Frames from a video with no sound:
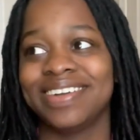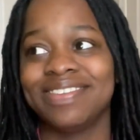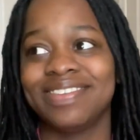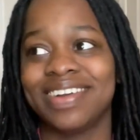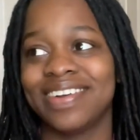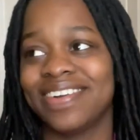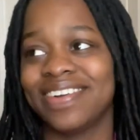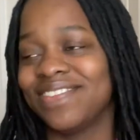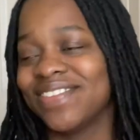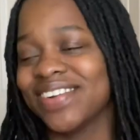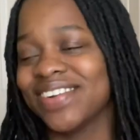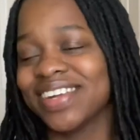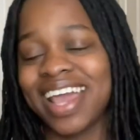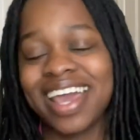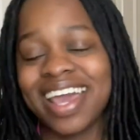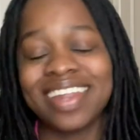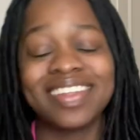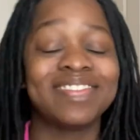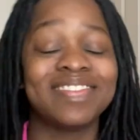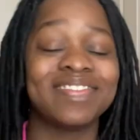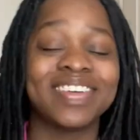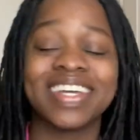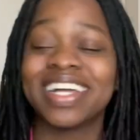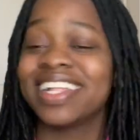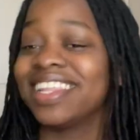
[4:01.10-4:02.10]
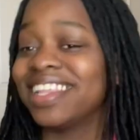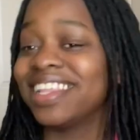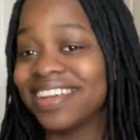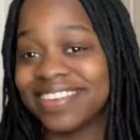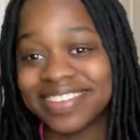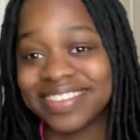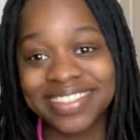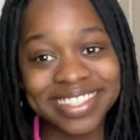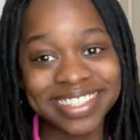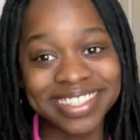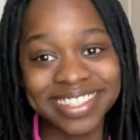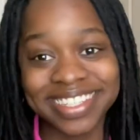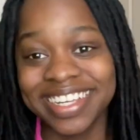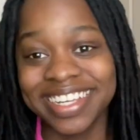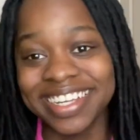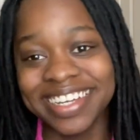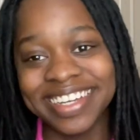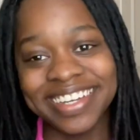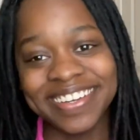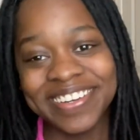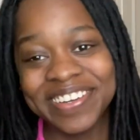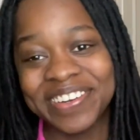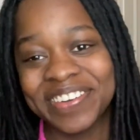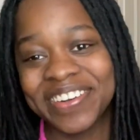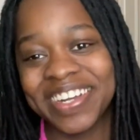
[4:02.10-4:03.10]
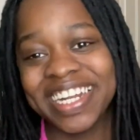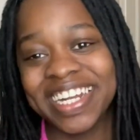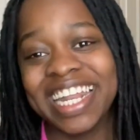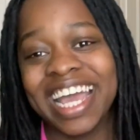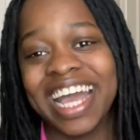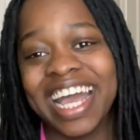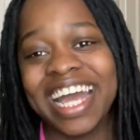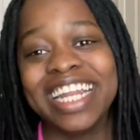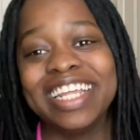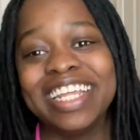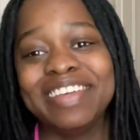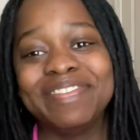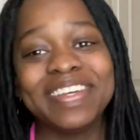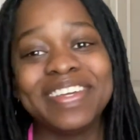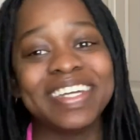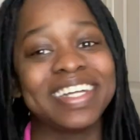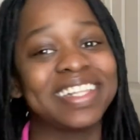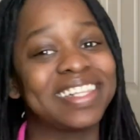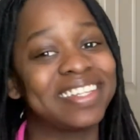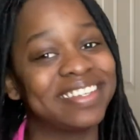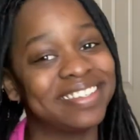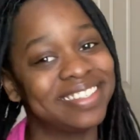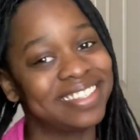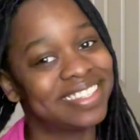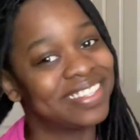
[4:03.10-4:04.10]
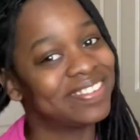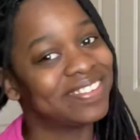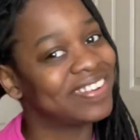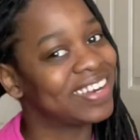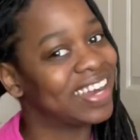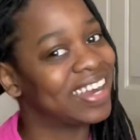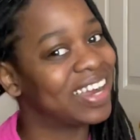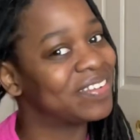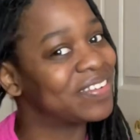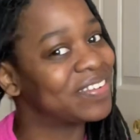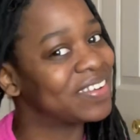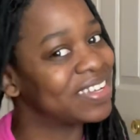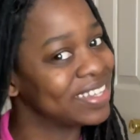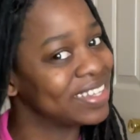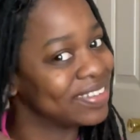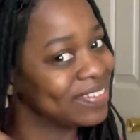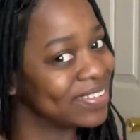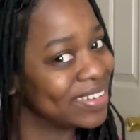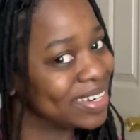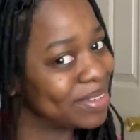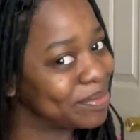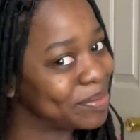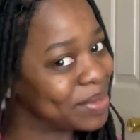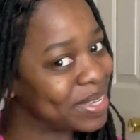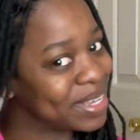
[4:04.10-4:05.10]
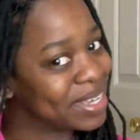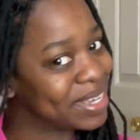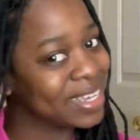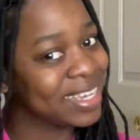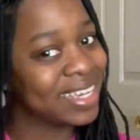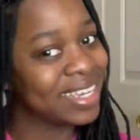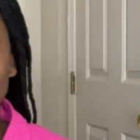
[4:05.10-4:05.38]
we're not even close. We're not even close to where I really want to be.